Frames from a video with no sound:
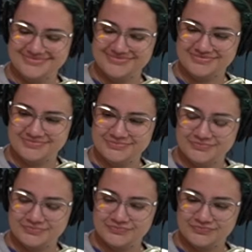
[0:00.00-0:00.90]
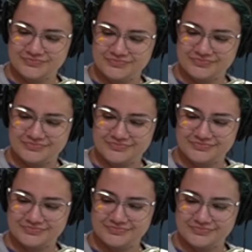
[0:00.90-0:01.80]

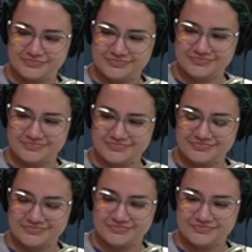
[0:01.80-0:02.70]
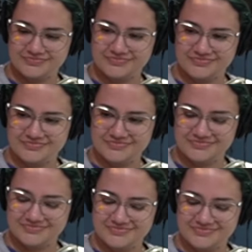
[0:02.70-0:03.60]

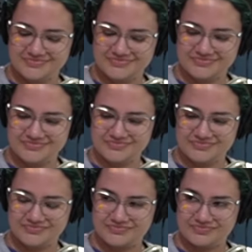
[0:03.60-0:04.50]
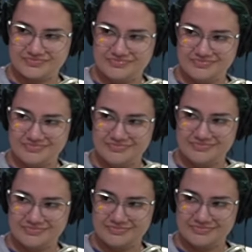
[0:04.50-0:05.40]

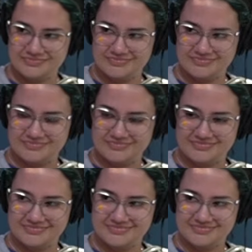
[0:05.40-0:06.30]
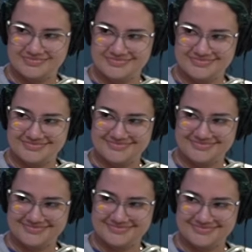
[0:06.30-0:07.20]

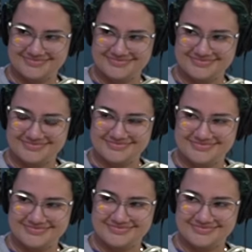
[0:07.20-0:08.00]
[no speech]